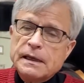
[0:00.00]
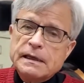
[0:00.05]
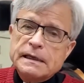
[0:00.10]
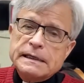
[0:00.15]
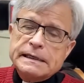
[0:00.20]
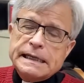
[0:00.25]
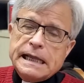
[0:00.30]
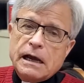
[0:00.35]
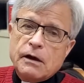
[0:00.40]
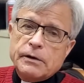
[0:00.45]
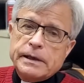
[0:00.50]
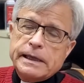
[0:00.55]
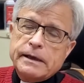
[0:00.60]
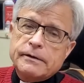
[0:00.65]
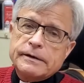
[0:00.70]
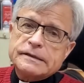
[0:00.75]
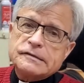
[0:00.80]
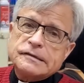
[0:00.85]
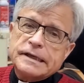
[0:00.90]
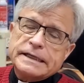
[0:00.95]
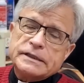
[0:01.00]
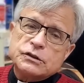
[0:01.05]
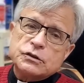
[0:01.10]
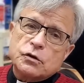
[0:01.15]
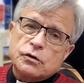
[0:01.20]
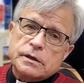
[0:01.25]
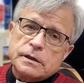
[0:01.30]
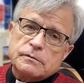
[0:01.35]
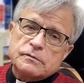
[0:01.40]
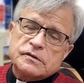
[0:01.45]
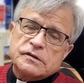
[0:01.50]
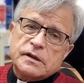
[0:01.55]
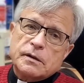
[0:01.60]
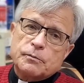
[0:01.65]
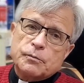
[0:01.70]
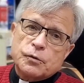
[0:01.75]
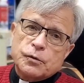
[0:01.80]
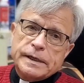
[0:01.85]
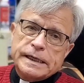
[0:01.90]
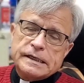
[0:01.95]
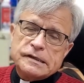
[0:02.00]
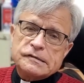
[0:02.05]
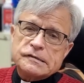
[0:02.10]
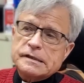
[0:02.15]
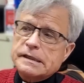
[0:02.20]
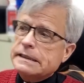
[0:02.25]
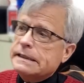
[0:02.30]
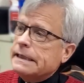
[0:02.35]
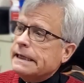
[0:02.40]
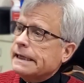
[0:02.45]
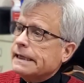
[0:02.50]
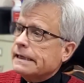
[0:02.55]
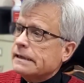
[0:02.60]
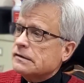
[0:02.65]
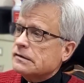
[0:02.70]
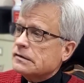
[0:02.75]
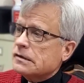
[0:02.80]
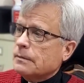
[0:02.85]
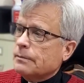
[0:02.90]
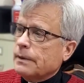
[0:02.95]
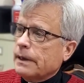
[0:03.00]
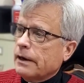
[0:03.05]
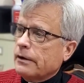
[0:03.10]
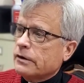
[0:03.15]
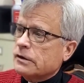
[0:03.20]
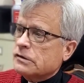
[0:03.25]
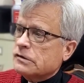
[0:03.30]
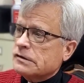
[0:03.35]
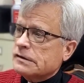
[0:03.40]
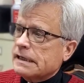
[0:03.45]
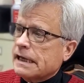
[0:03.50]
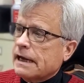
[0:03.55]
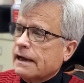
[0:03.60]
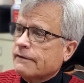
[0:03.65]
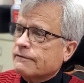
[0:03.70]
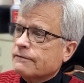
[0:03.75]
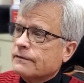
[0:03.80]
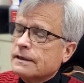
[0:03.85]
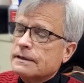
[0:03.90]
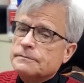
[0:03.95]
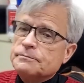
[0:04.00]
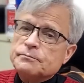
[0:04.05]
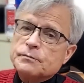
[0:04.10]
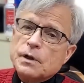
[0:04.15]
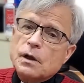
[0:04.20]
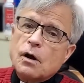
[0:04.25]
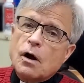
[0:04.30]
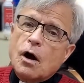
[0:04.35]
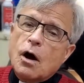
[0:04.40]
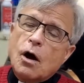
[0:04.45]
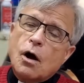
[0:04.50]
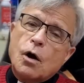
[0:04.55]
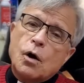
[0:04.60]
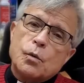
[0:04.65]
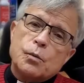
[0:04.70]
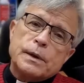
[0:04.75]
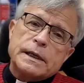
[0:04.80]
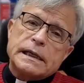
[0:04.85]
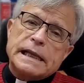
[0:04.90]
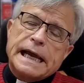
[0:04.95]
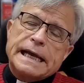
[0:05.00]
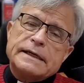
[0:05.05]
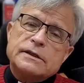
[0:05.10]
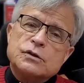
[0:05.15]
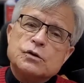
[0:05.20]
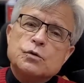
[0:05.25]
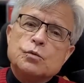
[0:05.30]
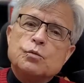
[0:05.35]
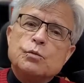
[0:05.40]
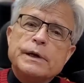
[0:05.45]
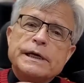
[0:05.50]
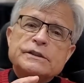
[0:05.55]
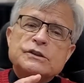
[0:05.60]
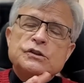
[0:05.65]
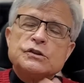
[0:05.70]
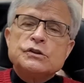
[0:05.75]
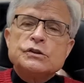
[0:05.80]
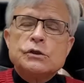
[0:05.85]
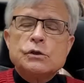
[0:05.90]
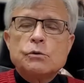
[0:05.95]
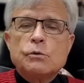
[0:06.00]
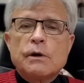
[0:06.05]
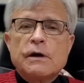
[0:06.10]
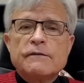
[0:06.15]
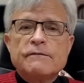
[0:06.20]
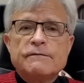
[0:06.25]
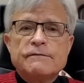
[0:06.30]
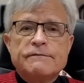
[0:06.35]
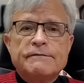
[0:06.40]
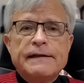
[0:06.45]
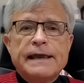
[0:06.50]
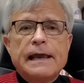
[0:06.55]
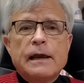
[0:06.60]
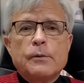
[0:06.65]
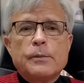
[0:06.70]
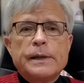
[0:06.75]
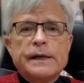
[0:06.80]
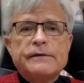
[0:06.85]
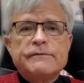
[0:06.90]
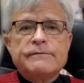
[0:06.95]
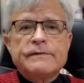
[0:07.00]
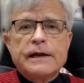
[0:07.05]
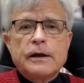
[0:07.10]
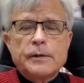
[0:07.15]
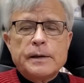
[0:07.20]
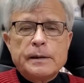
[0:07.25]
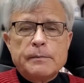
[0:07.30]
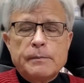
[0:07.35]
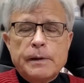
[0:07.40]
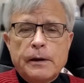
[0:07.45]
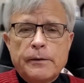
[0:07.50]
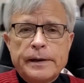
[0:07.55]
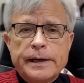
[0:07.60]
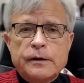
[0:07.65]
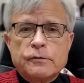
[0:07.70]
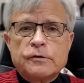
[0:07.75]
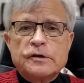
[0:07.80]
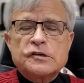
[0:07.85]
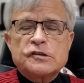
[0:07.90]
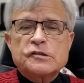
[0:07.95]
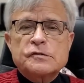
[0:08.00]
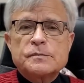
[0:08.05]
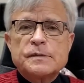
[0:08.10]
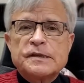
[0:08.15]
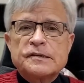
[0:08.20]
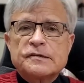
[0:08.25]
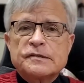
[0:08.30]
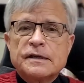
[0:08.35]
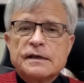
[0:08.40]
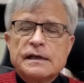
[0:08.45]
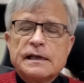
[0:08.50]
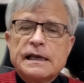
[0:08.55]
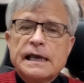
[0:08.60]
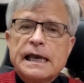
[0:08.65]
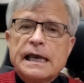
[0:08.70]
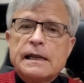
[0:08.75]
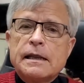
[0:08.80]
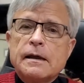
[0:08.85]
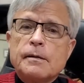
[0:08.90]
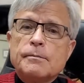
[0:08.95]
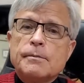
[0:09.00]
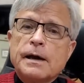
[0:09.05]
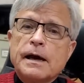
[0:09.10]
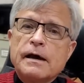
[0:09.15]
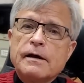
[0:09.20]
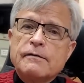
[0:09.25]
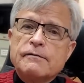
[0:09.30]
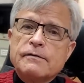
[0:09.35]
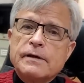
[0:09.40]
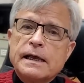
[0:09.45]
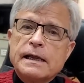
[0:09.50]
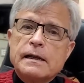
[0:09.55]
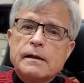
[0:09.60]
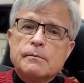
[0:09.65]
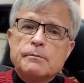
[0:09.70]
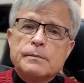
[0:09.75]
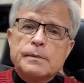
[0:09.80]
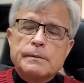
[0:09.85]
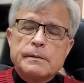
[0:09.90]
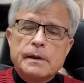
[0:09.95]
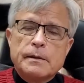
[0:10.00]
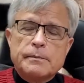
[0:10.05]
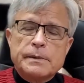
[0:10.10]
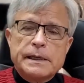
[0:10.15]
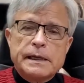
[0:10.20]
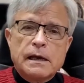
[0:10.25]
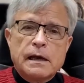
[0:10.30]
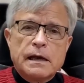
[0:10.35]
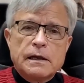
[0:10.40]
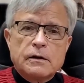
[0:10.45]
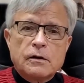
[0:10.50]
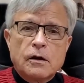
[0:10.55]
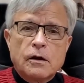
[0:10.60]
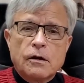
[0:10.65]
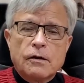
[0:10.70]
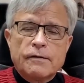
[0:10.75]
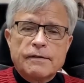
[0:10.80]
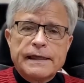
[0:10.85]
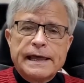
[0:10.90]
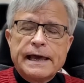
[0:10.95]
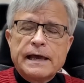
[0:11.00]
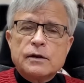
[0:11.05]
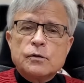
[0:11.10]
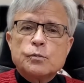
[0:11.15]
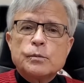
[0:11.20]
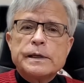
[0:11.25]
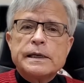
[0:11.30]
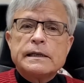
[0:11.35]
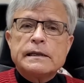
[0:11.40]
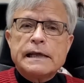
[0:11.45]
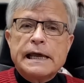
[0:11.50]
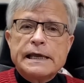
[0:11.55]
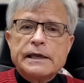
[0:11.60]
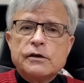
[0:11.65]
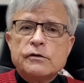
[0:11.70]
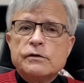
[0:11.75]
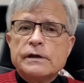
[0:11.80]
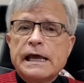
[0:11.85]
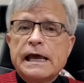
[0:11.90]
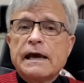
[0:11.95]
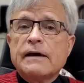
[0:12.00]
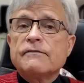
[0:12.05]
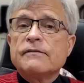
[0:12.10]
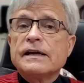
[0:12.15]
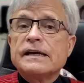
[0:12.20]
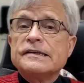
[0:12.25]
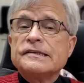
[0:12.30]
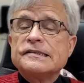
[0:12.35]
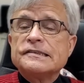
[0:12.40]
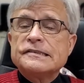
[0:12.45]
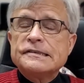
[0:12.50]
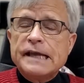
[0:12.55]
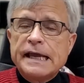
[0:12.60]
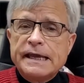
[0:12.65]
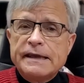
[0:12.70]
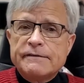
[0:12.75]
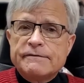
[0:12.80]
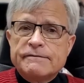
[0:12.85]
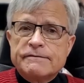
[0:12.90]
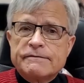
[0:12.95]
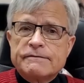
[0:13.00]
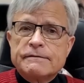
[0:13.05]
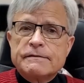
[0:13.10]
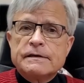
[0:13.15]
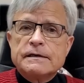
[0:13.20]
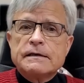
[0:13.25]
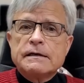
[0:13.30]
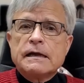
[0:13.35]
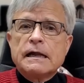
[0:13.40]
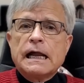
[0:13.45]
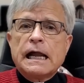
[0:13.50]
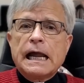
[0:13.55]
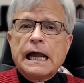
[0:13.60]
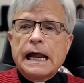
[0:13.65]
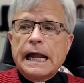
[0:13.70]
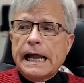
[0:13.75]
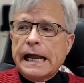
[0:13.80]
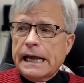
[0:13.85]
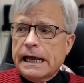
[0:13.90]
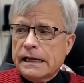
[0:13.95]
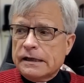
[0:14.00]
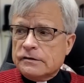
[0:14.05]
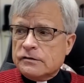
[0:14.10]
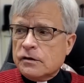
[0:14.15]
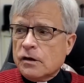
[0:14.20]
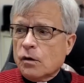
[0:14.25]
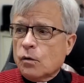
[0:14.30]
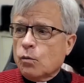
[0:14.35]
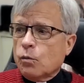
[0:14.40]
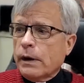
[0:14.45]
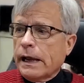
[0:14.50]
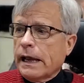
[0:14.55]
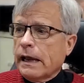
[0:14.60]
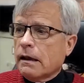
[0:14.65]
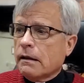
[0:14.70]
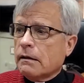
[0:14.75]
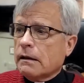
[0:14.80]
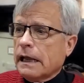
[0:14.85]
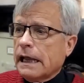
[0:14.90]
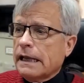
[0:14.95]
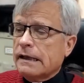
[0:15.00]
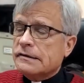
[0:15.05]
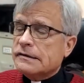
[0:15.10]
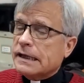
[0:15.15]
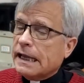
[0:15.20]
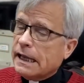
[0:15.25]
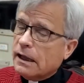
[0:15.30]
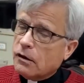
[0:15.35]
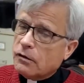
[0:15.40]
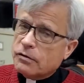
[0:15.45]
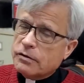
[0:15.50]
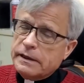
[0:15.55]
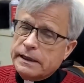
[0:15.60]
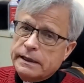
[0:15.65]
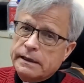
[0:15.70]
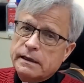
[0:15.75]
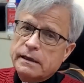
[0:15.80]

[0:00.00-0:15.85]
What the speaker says: Now, here at St. Joachim's, the priests, the deacons, the parish staff, all would like to wish you a very, very Merry Christmas. And above and beyond all that, we'd like you to have a safe as well as healthy